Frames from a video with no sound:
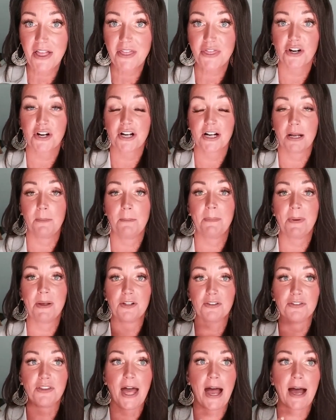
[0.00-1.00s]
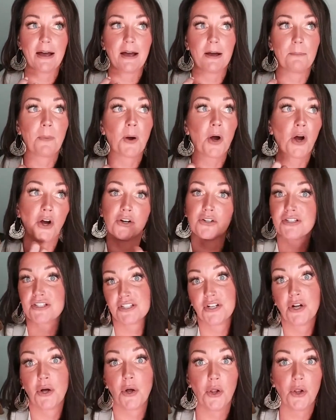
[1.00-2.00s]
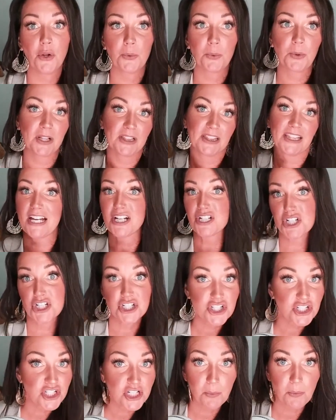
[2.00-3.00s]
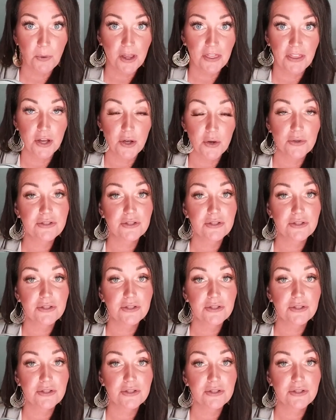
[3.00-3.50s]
They're going to build that personal relationship with you.